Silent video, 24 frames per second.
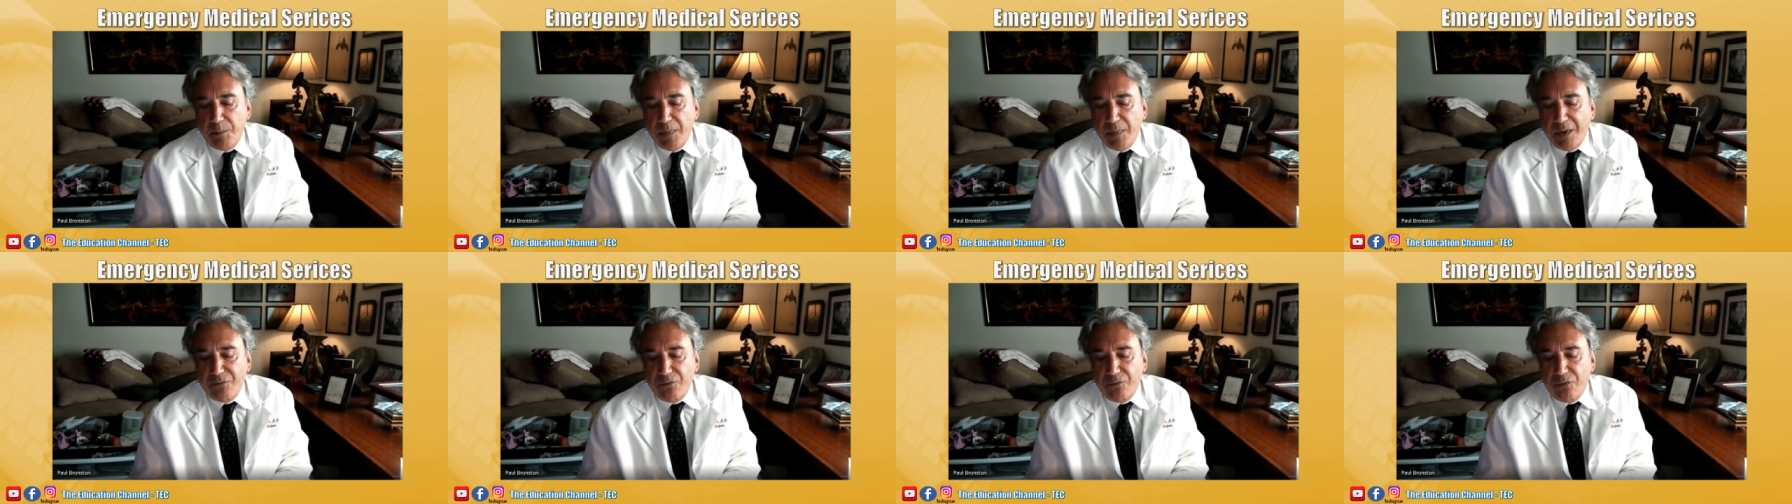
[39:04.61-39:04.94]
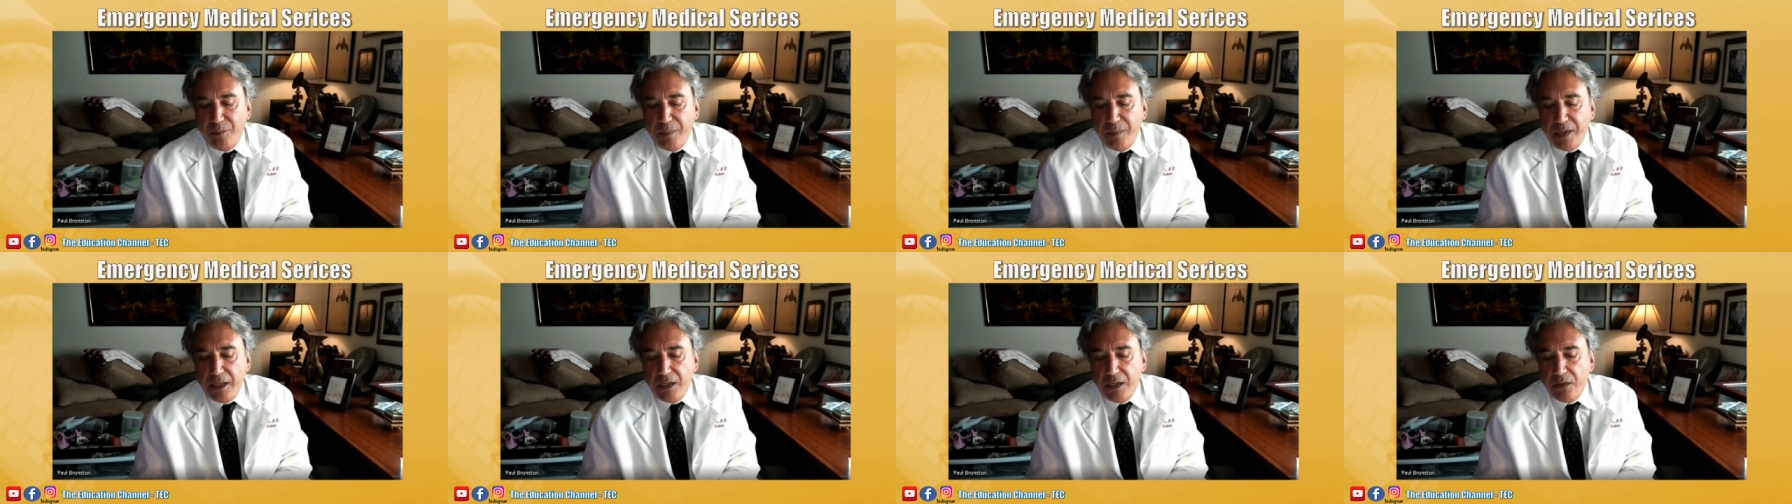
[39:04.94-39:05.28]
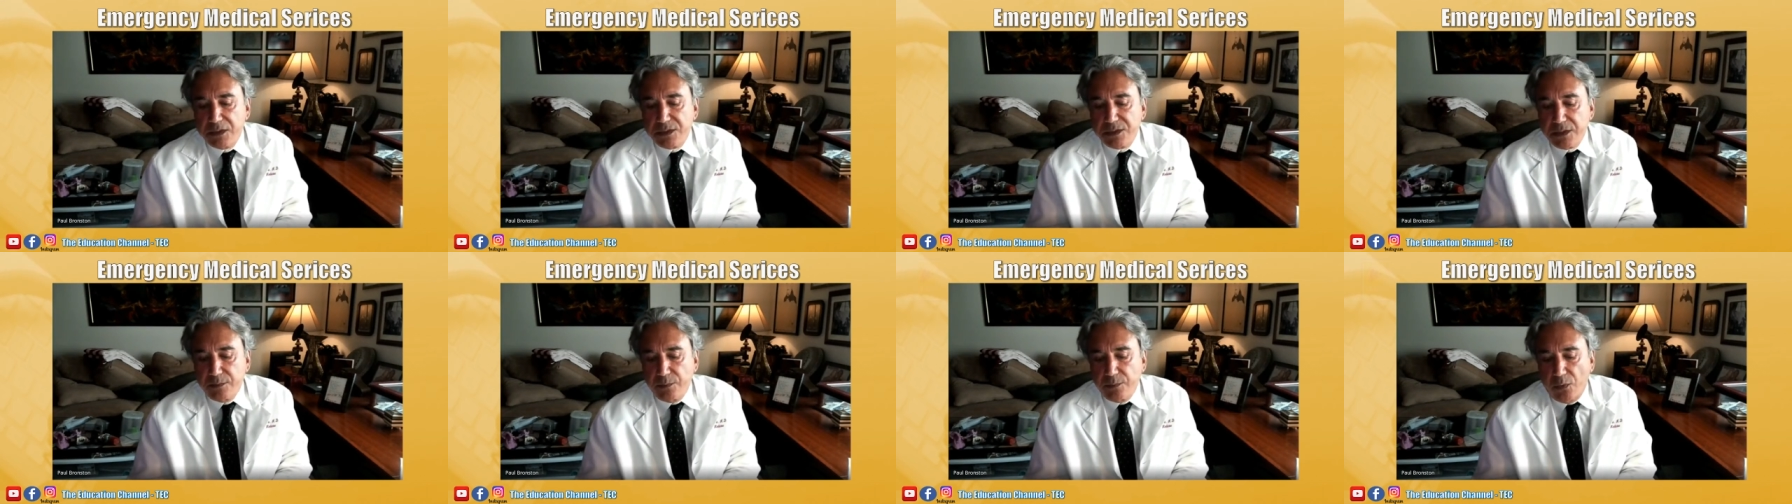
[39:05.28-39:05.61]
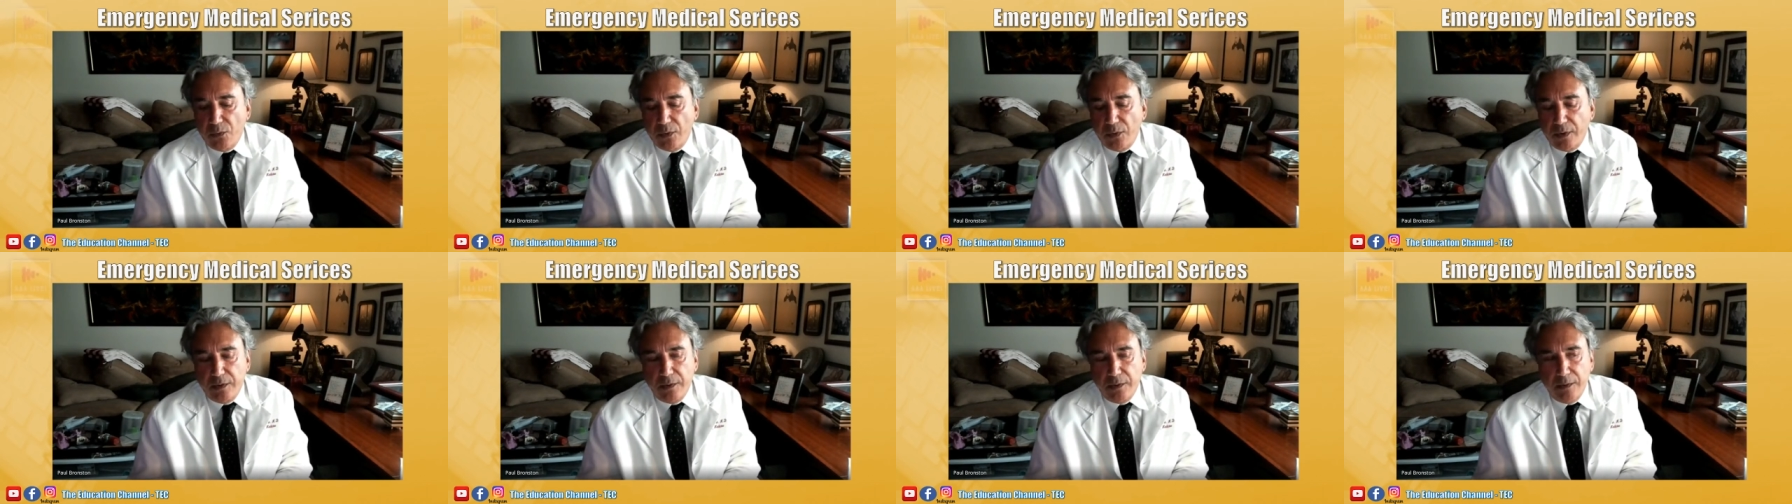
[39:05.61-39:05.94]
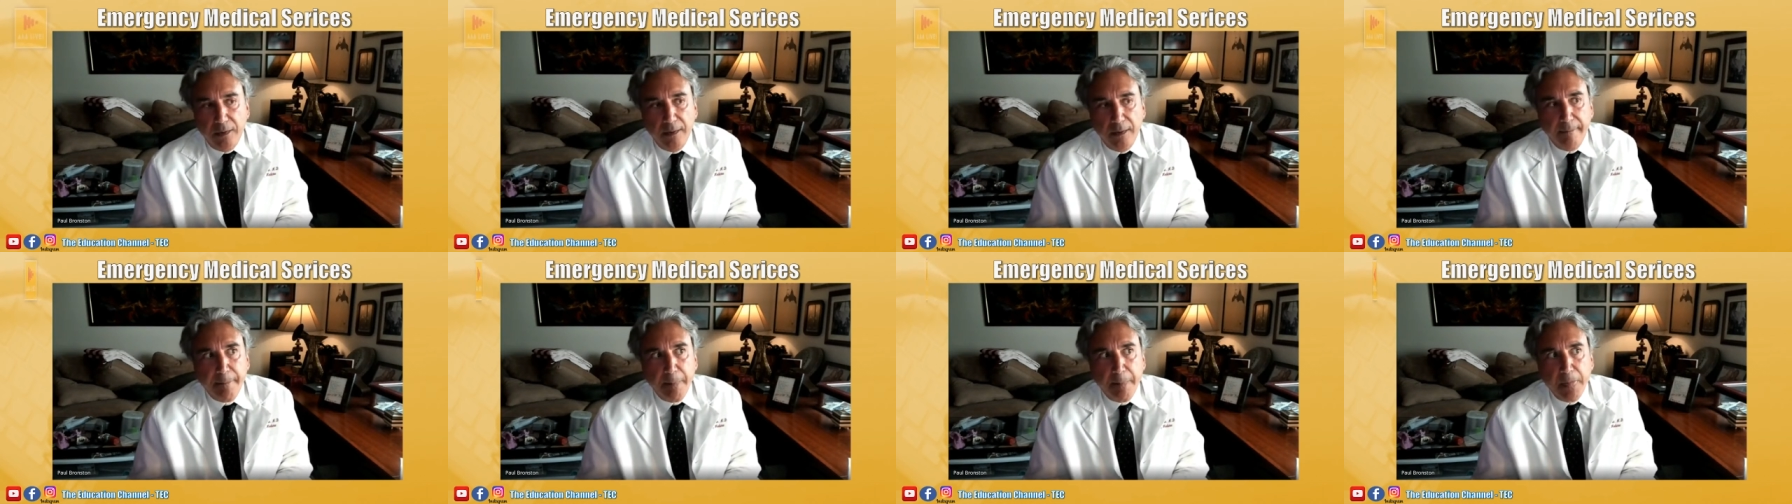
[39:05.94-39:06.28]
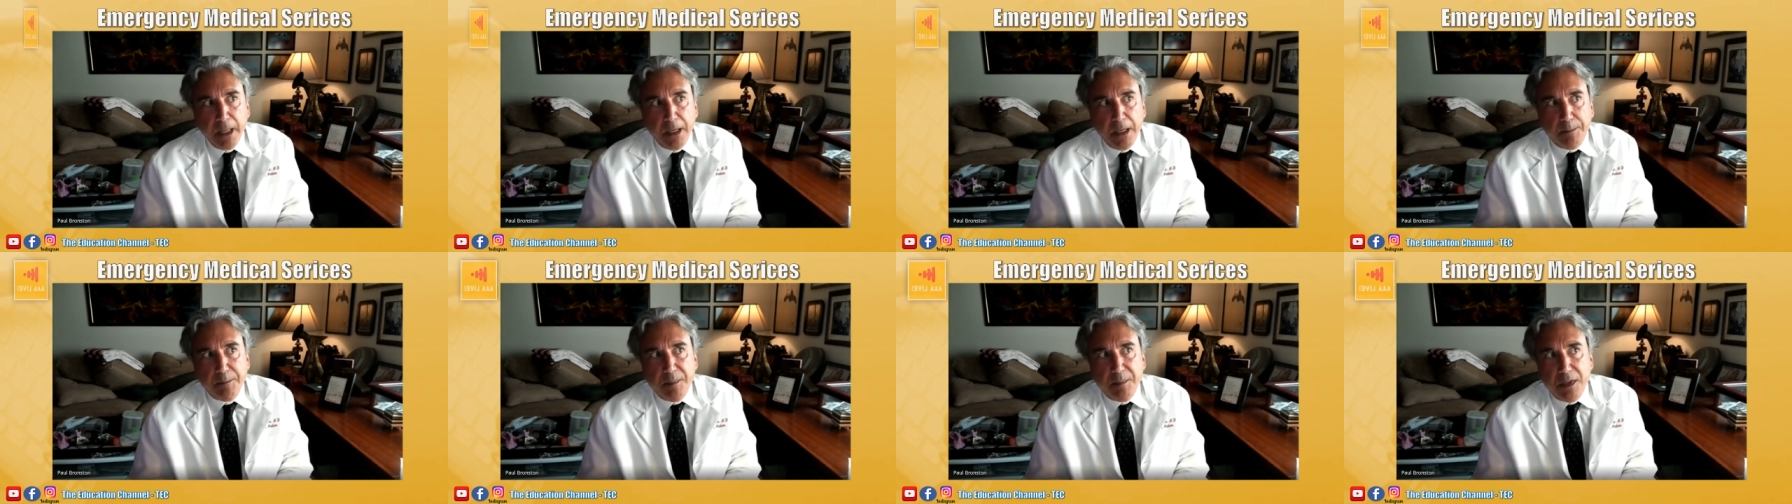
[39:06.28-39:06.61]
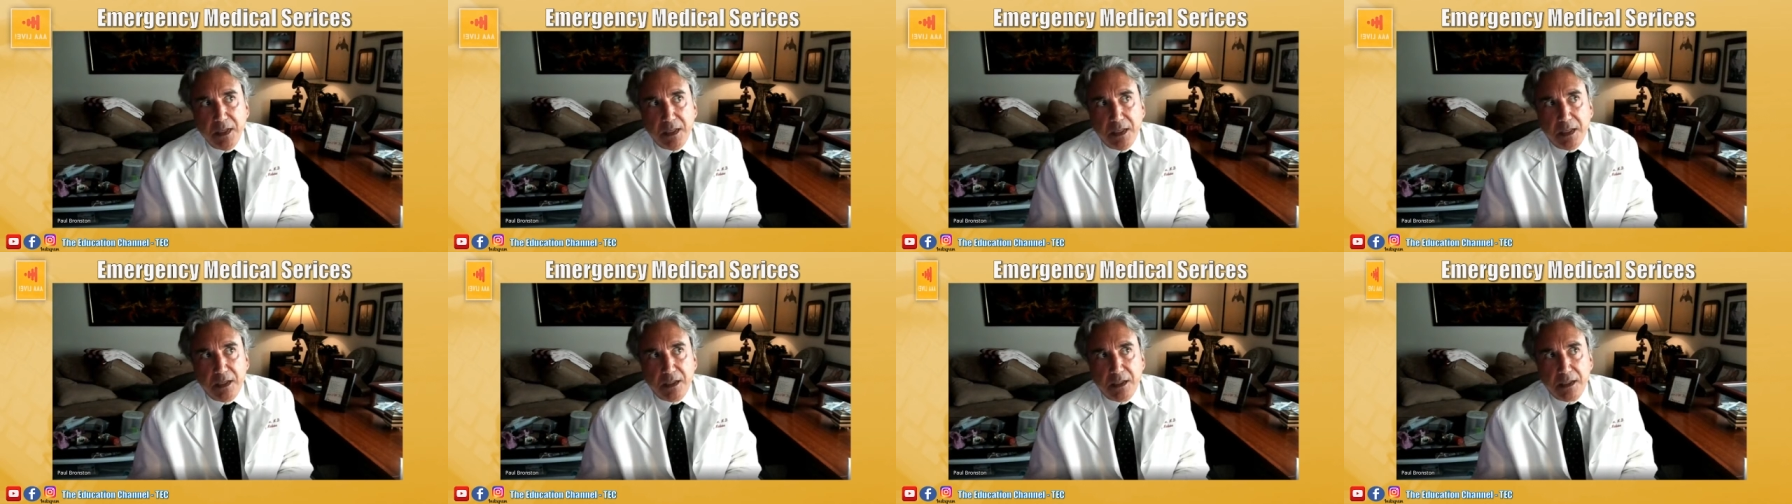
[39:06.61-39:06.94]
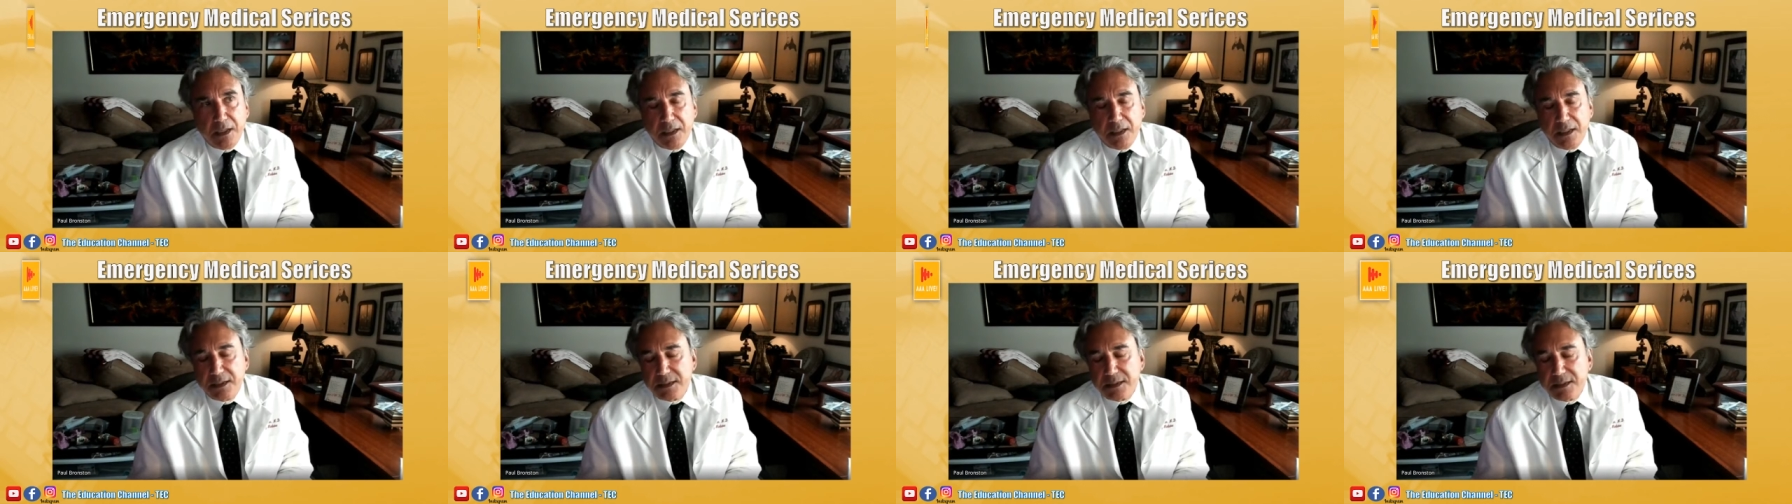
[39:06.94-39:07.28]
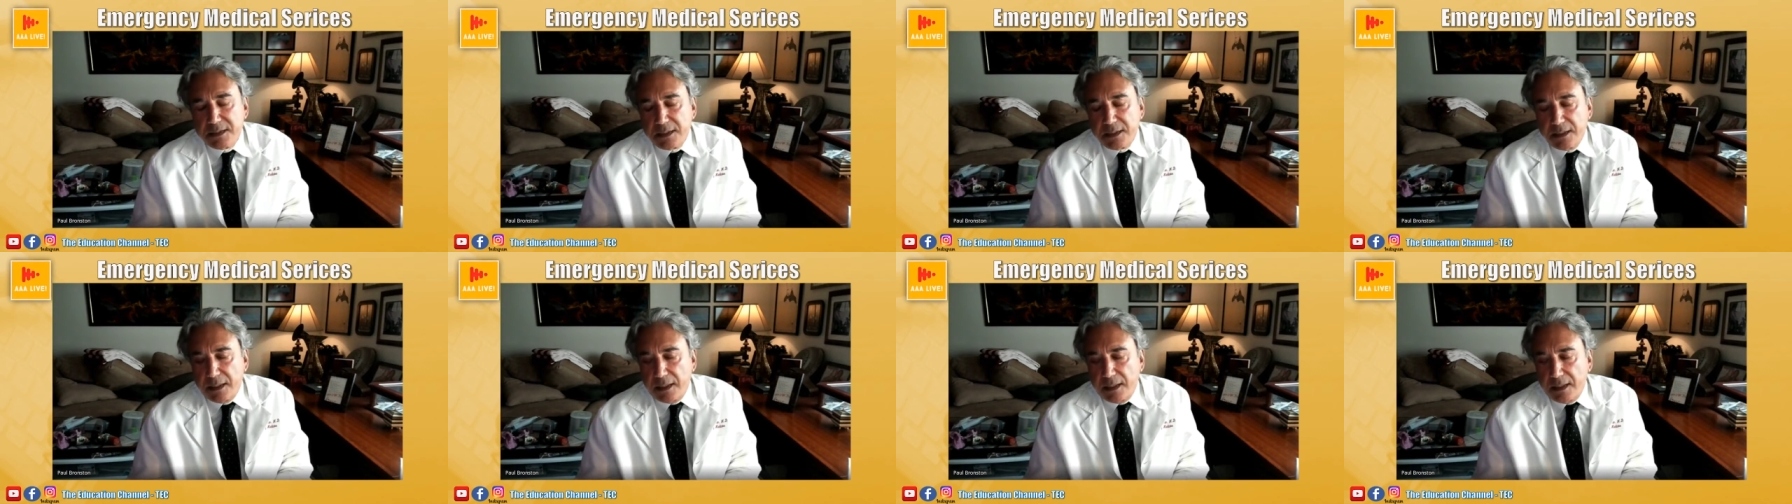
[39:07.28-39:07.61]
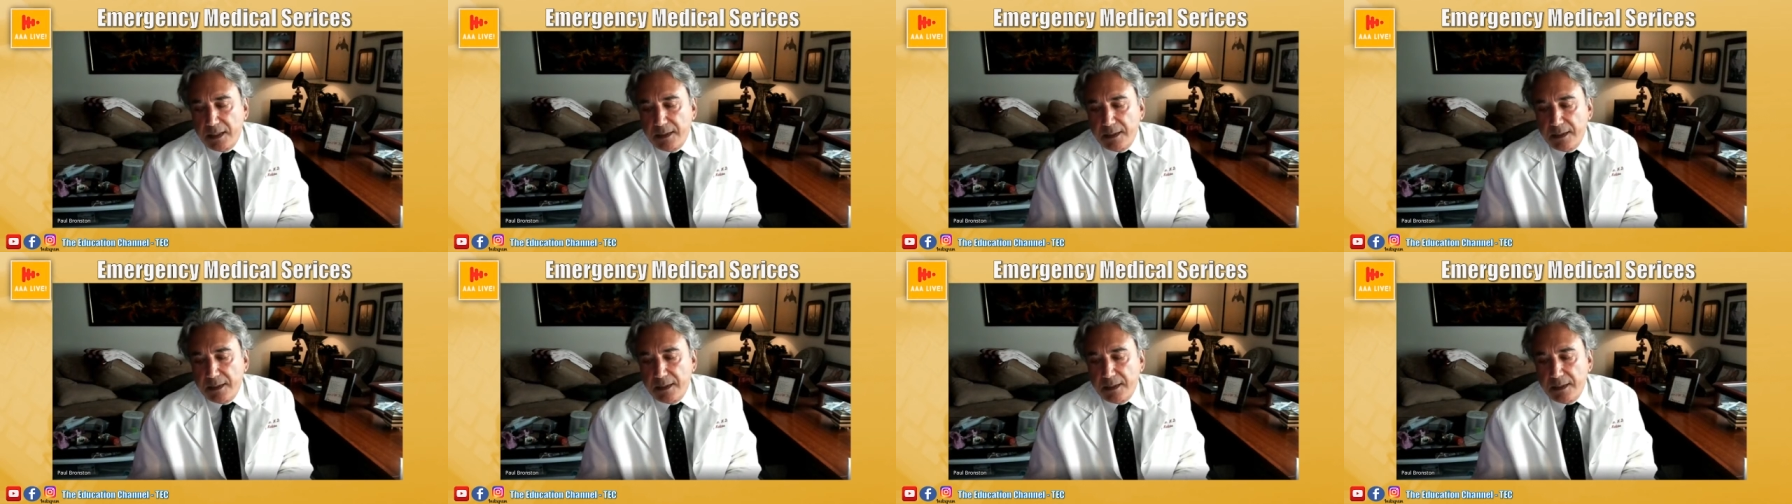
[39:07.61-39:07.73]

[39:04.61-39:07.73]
But for me, it was important because